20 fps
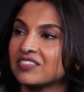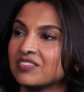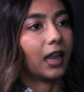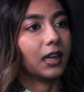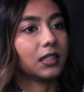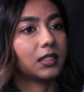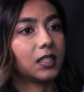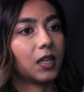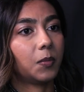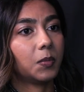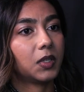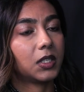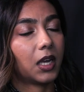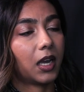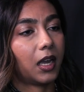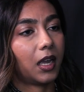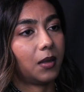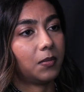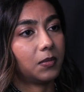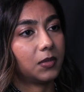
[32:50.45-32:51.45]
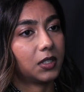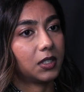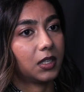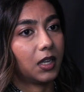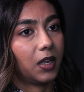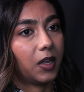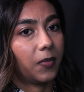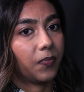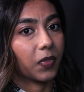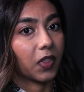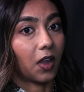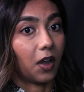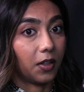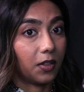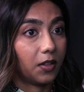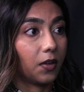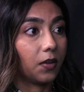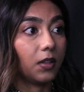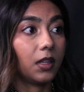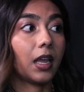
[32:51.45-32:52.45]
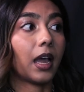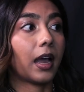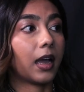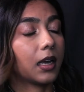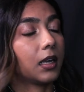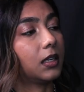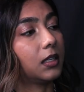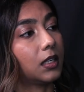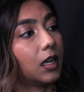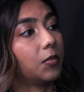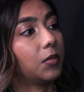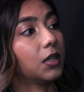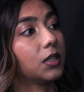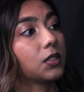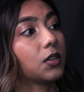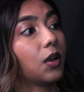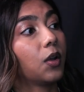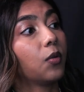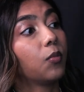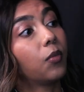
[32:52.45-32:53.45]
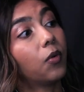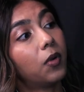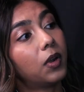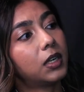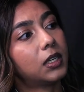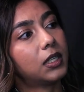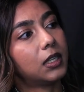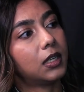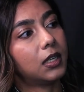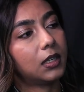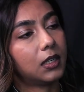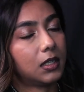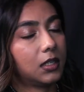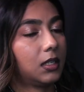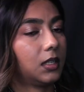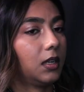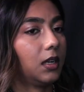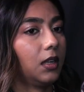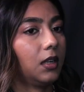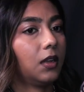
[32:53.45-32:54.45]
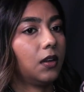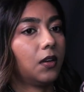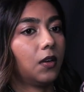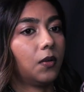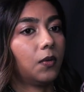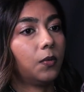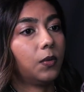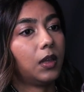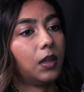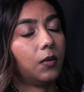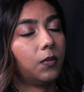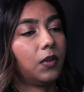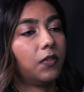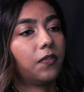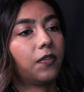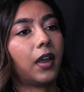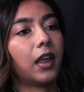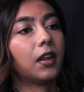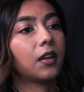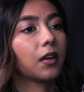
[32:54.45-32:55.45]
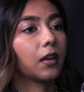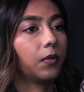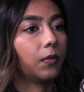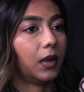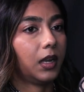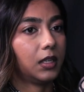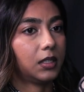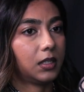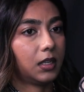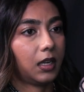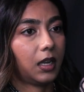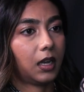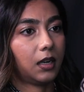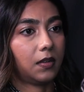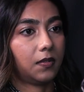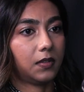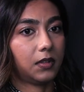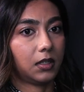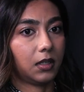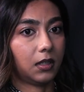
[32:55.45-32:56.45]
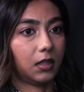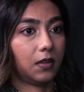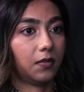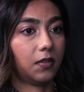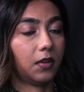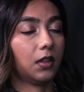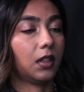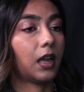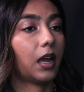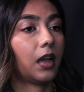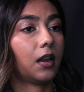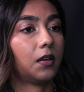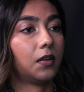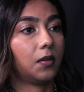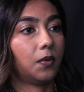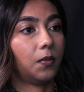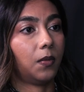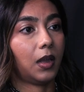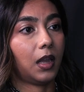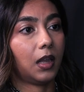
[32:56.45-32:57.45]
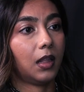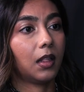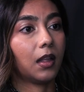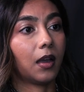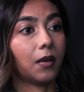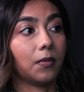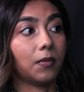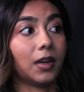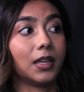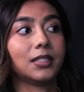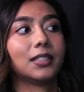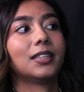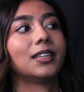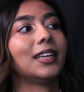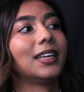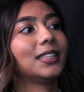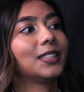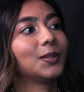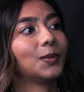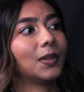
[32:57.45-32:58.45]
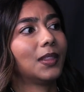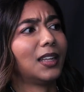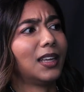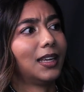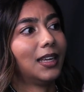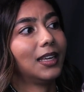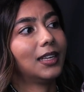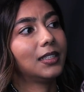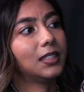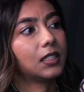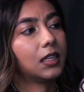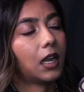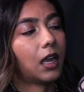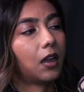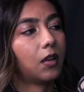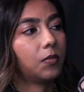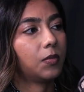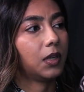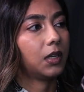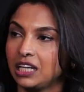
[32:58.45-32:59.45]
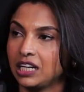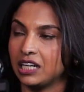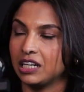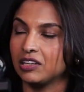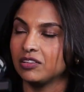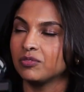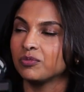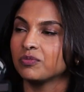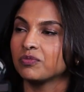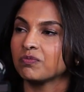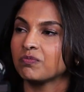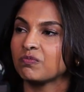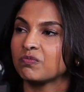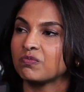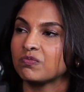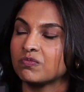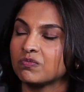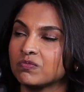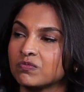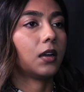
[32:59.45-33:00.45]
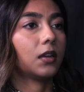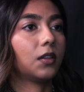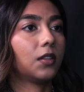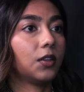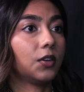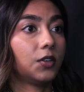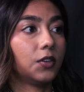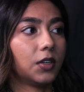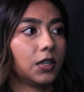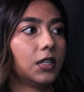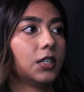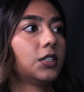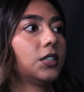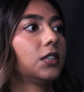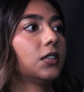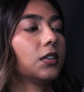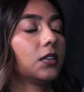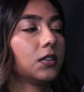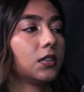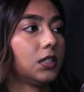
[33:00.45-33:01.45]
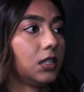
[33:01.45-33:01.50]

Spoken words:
And sometimes, although the academics are important, you know, we find our ways to kind of deliver that in a way that resonates with the kids now, because it's not the traditional